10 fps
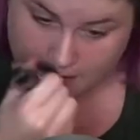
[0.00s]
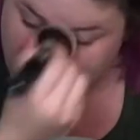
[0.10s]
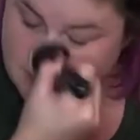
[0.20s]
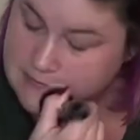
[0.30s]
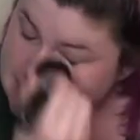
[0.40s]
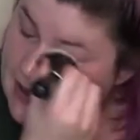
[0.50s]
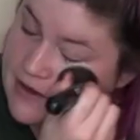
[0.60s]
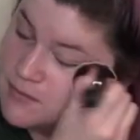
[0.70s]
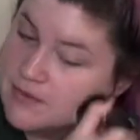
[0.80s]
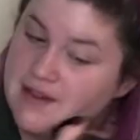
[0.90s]
I'm just
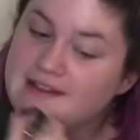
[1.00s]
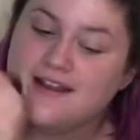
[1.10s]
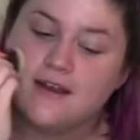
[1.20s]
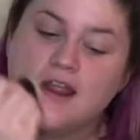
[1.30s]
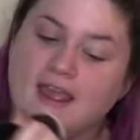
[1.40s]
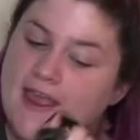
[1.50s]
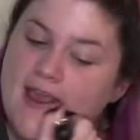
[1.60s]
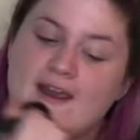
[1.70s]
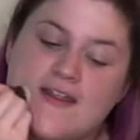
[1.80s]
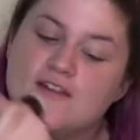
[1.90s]
kind of
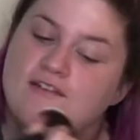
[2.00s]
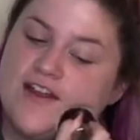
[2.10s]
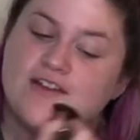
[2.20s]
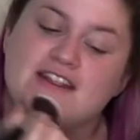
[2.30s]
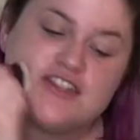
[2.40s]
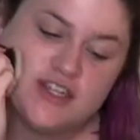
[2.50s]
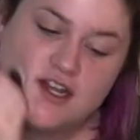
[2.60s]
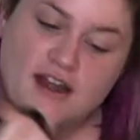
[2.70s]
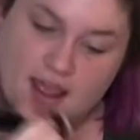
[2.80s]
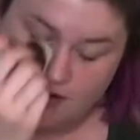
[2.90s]
blending the foundation